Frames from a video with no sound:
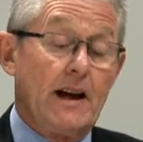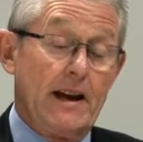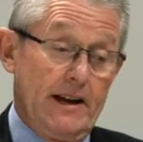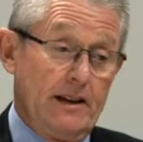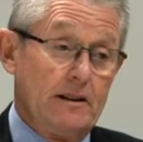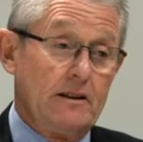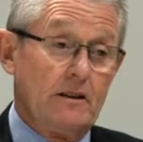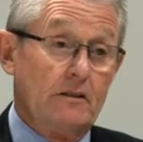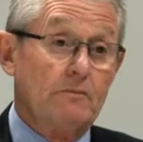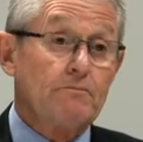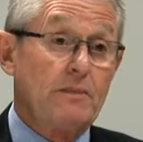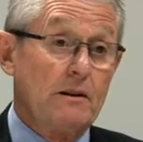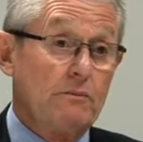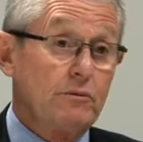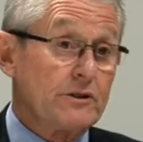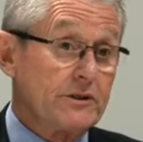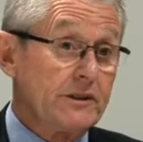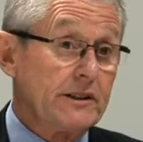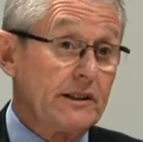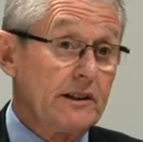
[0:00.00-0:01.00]
and
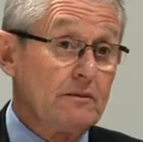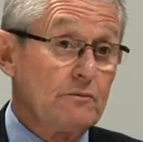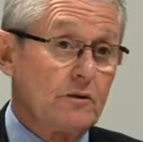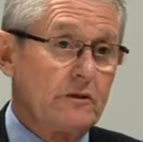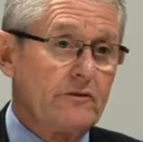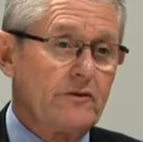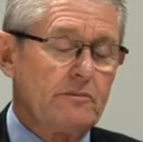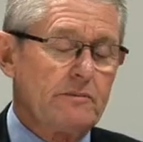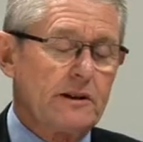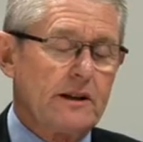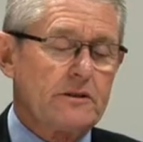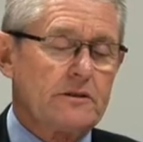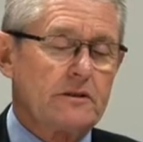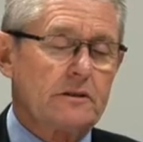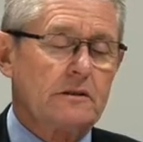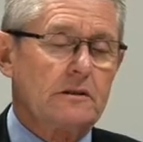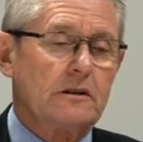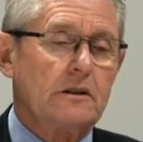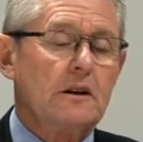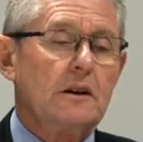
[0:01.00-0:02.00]
people seeking more
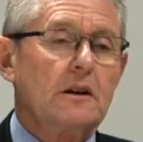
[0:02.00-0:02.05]
information.